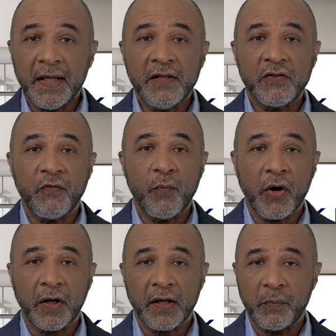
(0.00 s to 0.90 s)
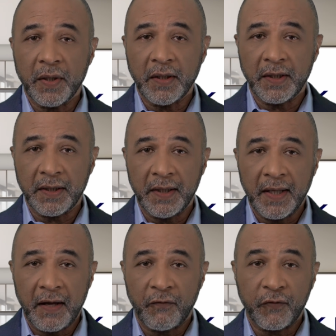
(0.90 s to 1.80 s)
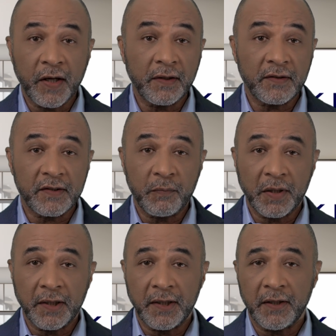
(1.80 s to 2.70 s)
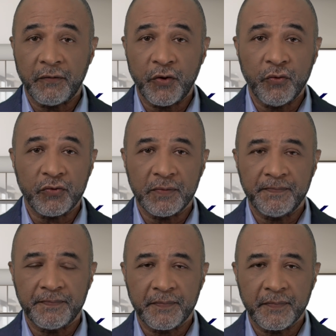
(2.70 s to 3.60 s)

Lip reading: ease of marketability, and flexibility of use.